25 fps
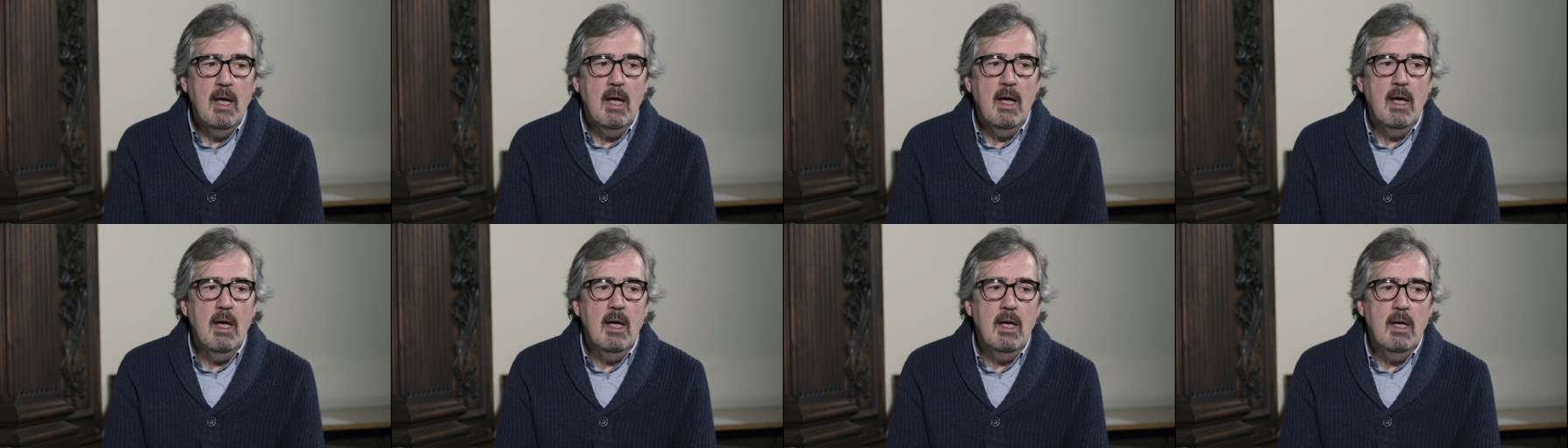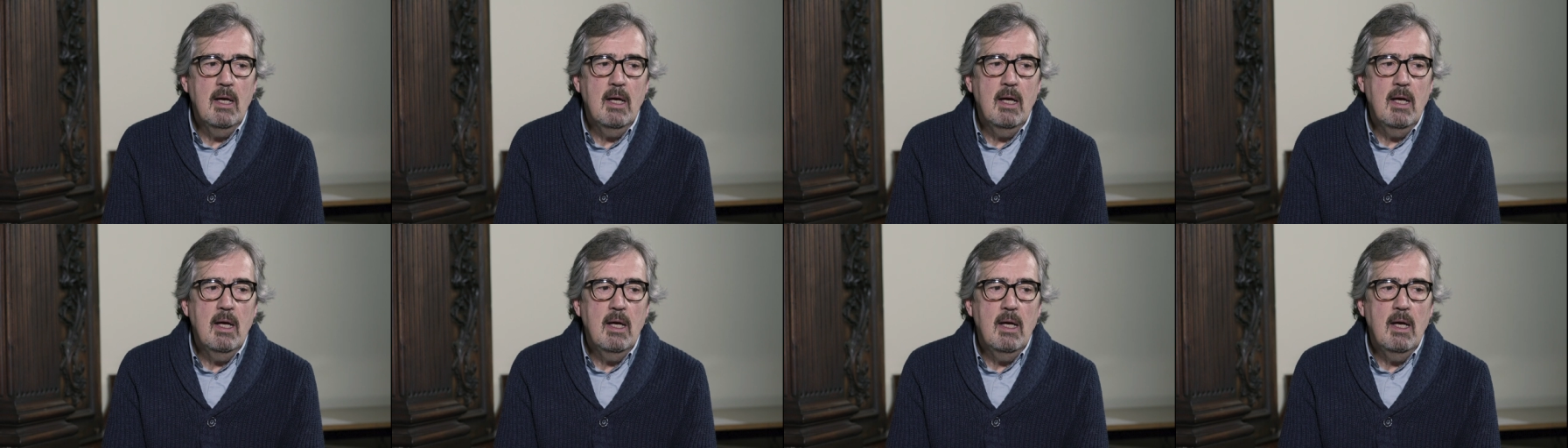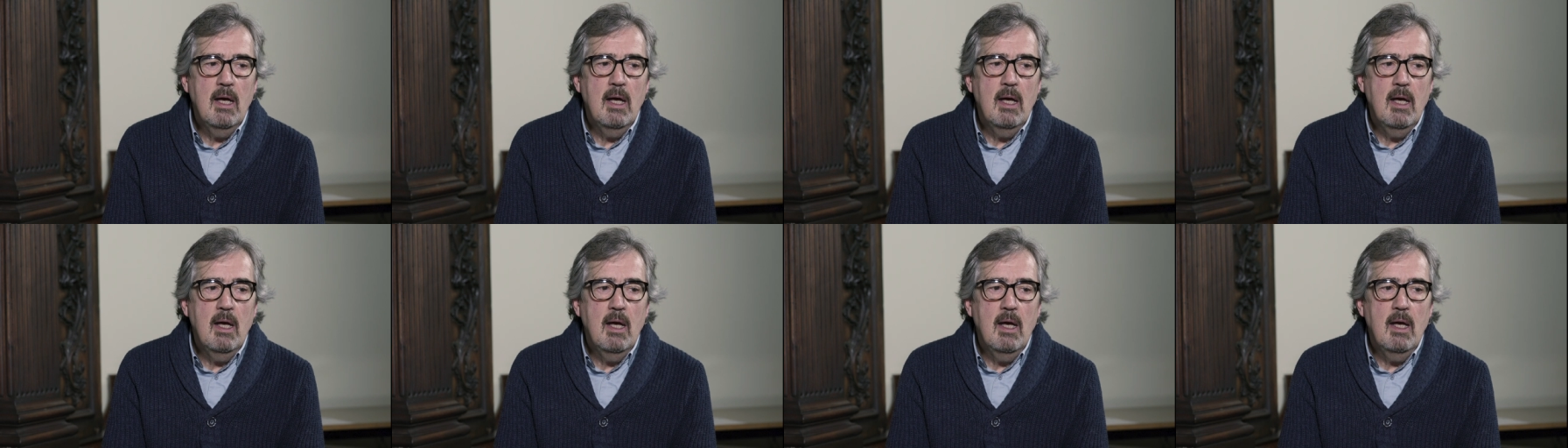Uh,
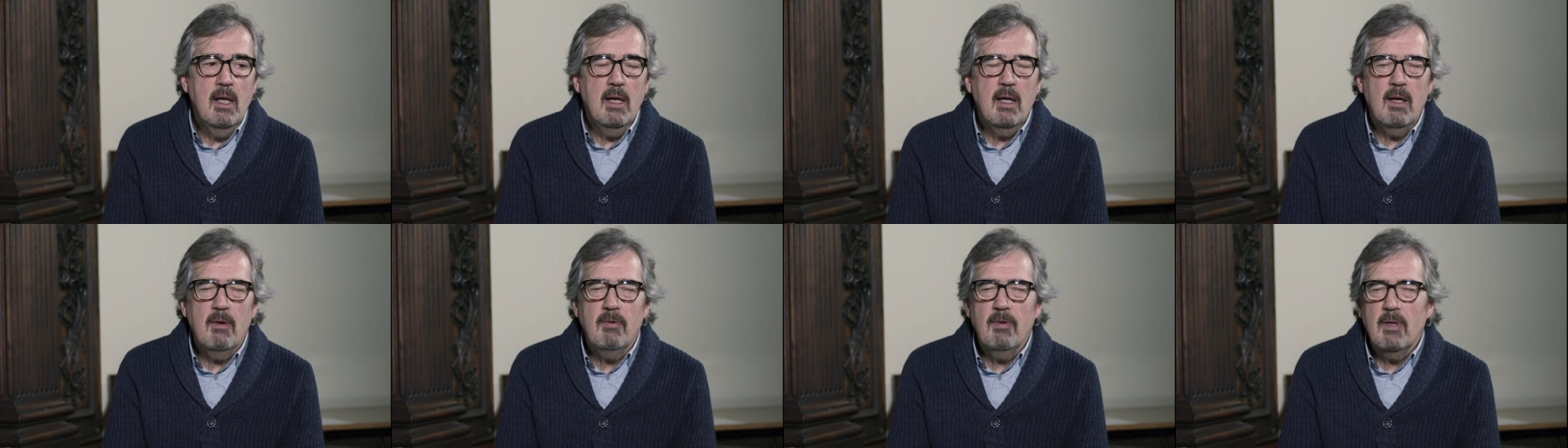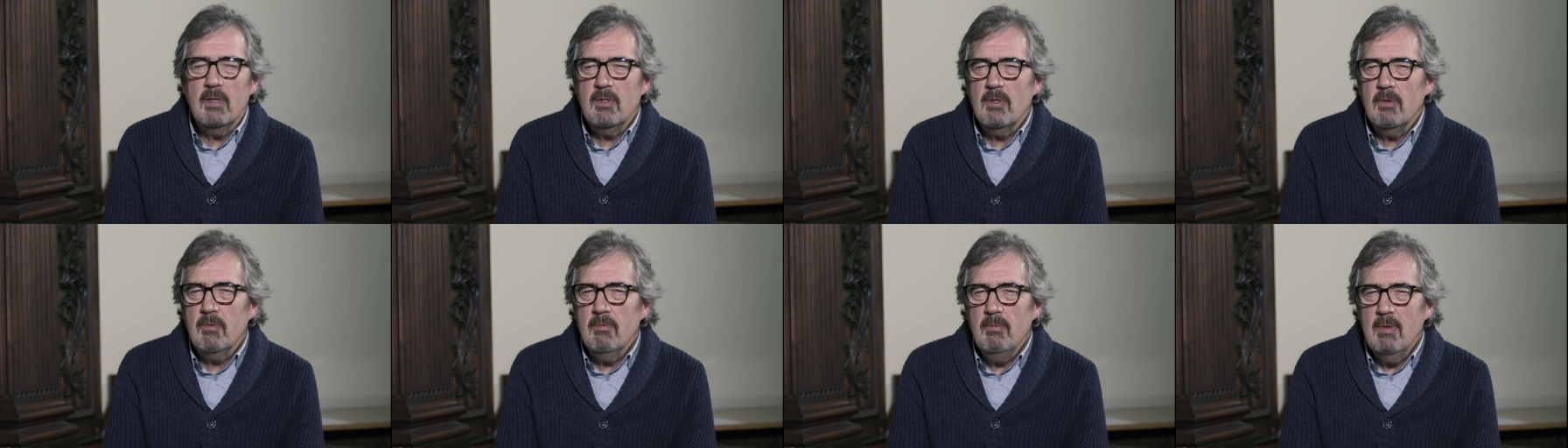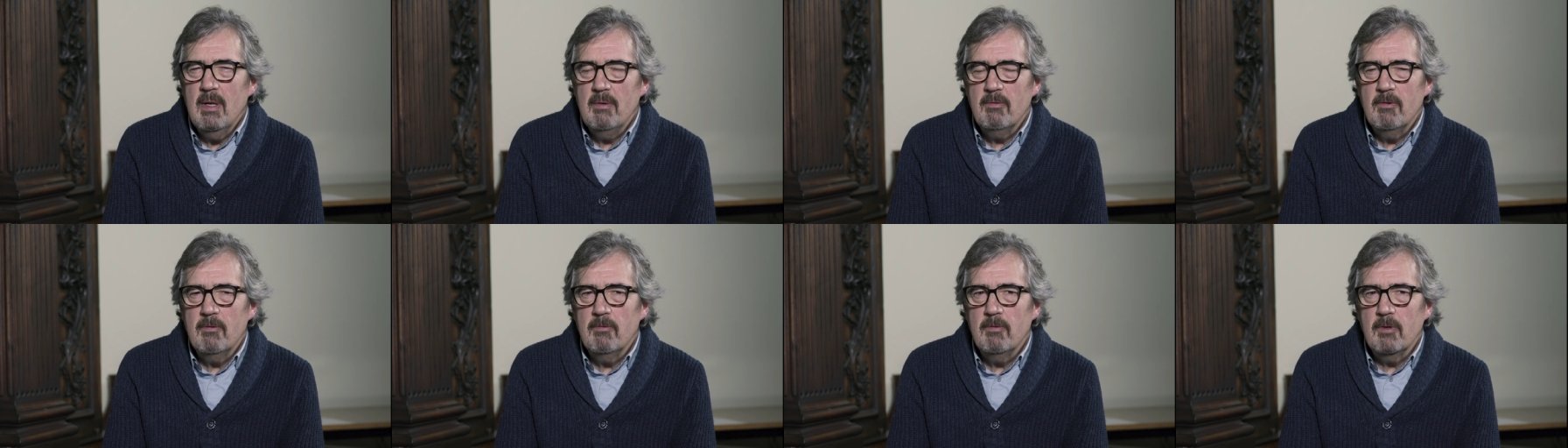and I sort of
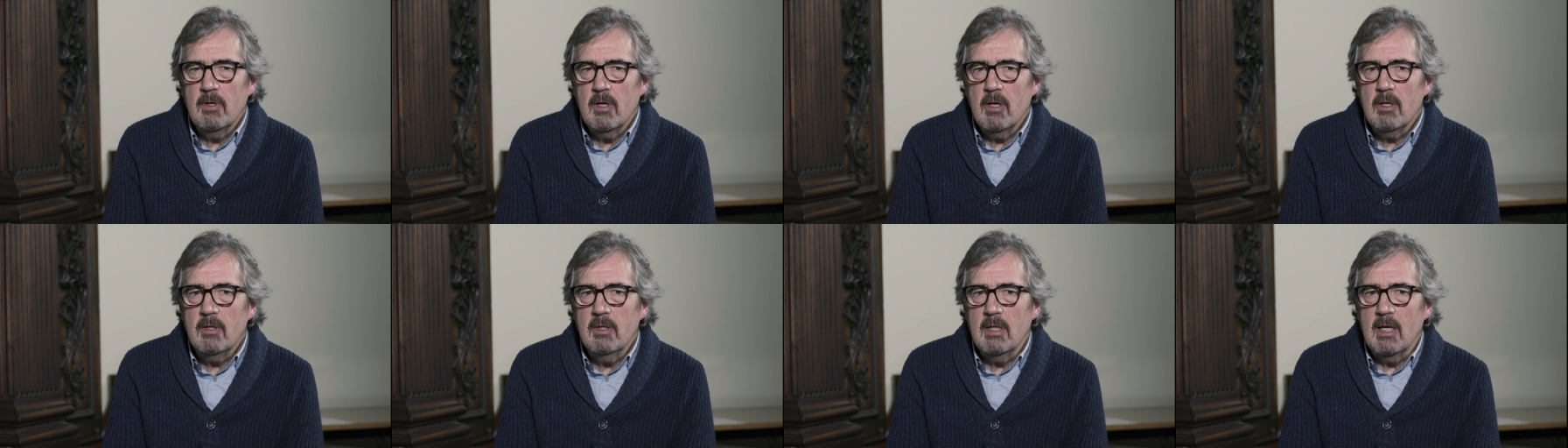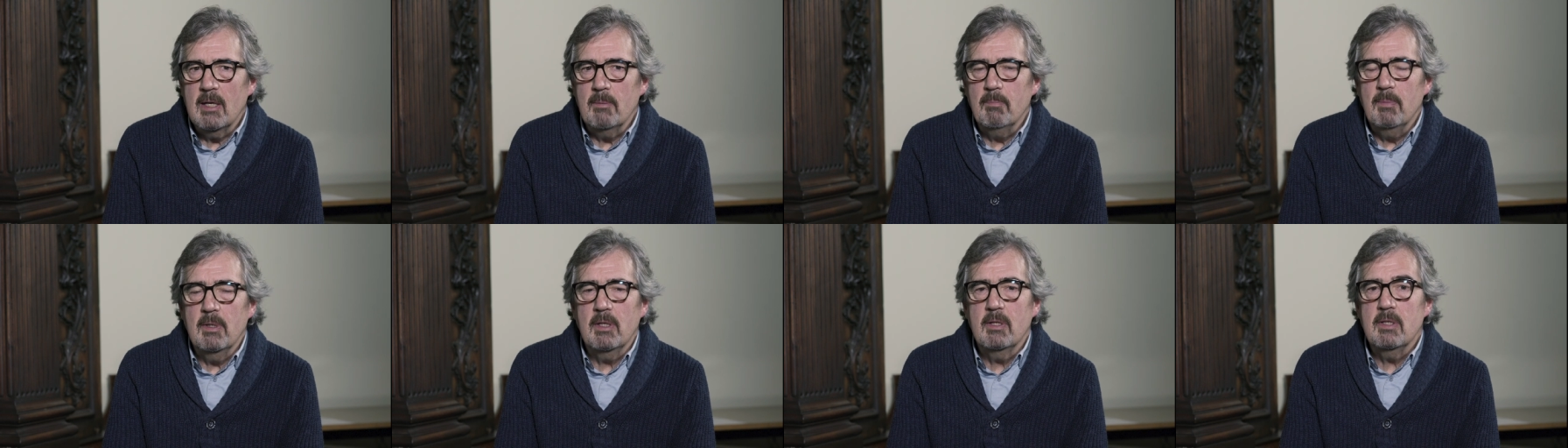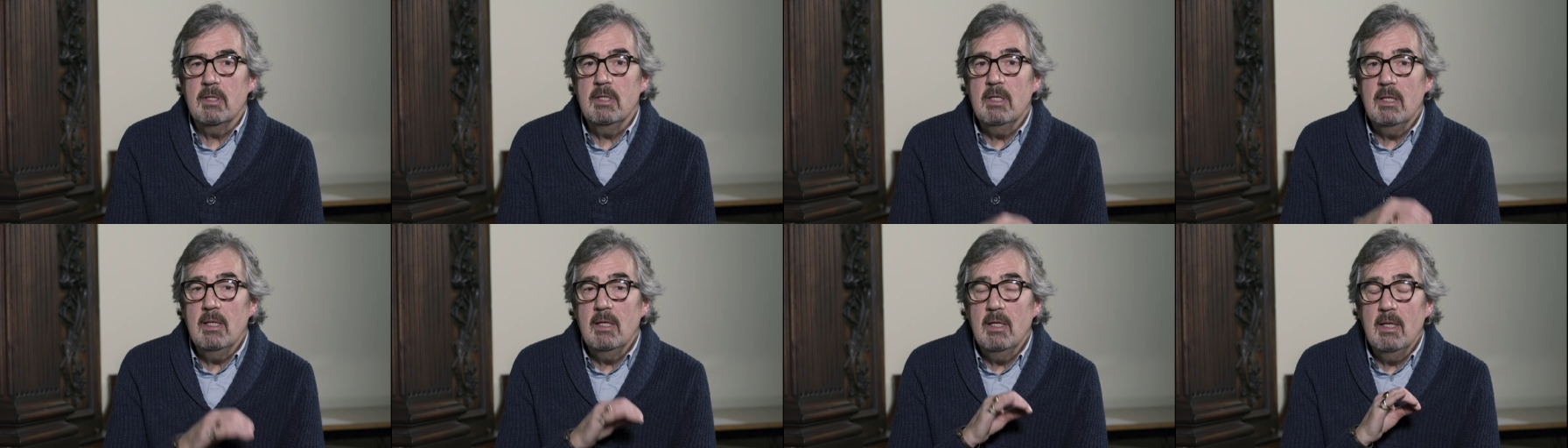never forgot that
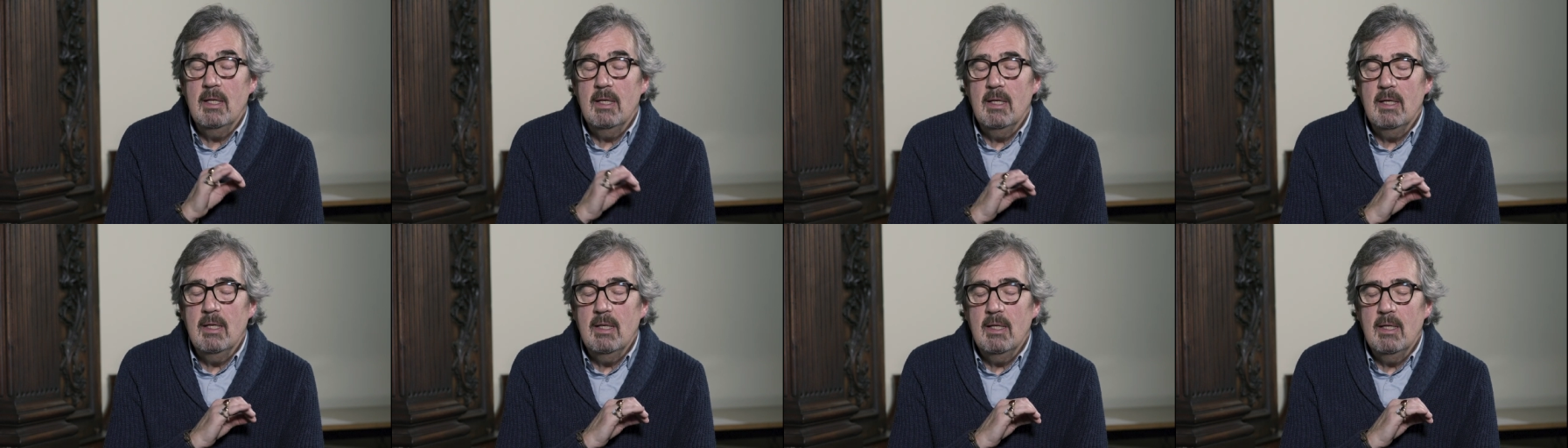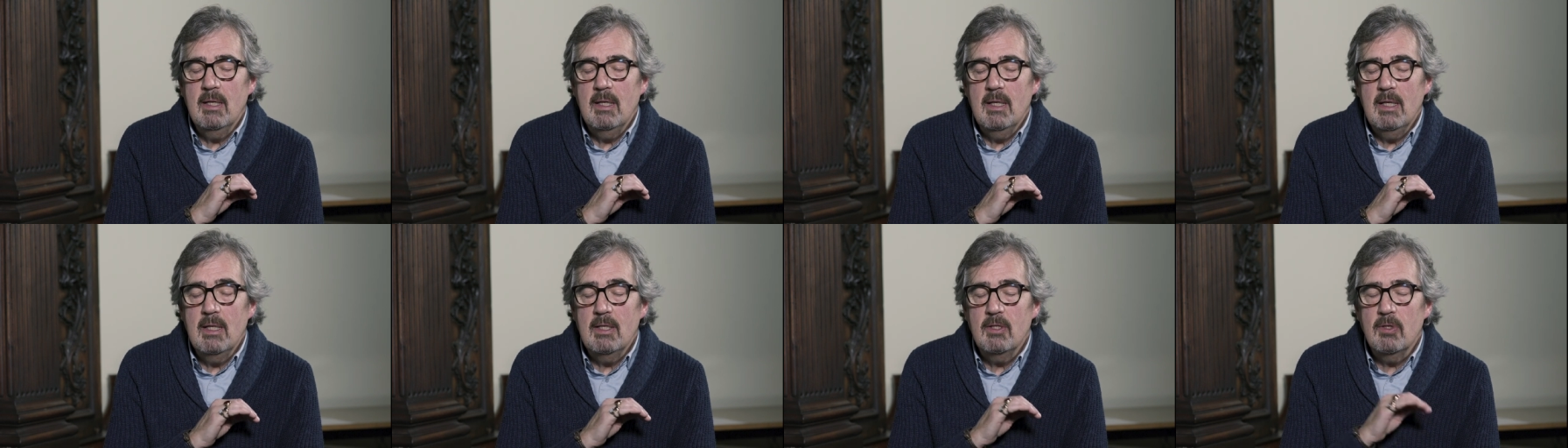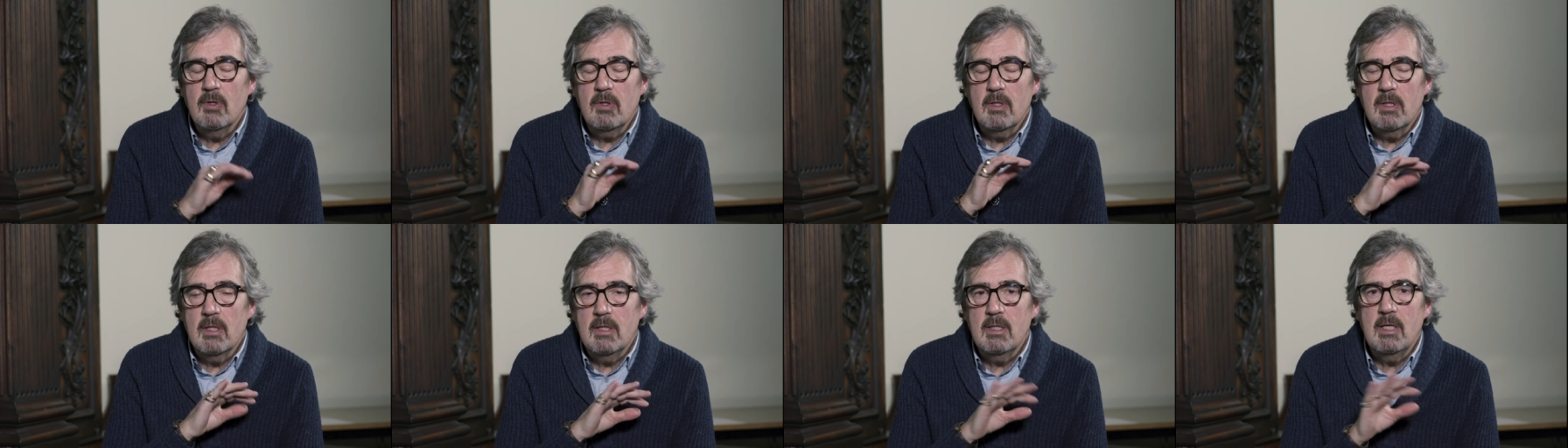because he, he
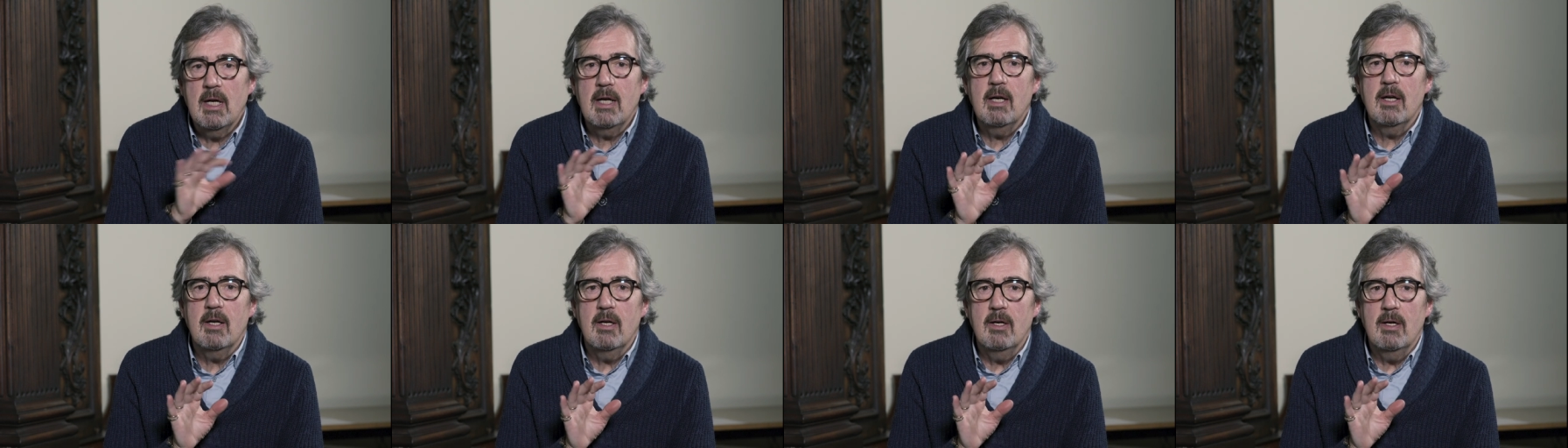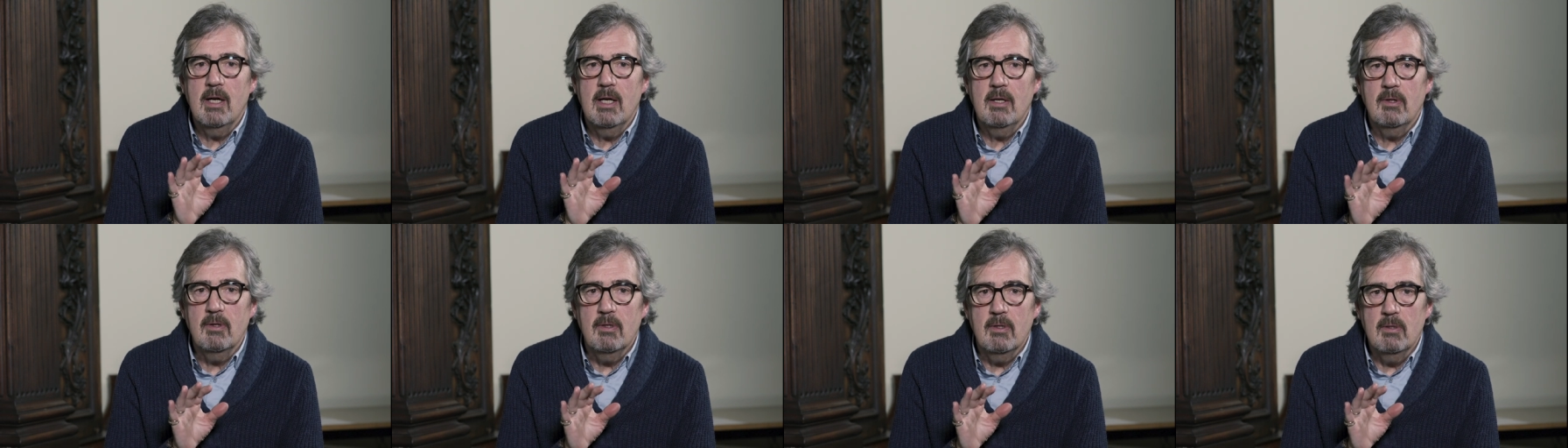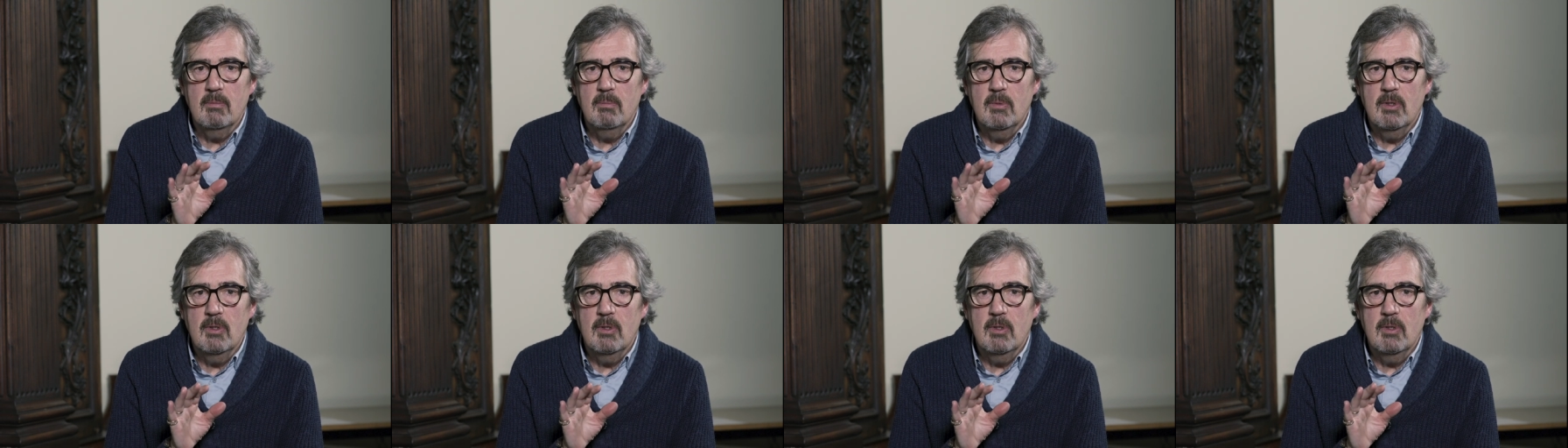took the terror out of the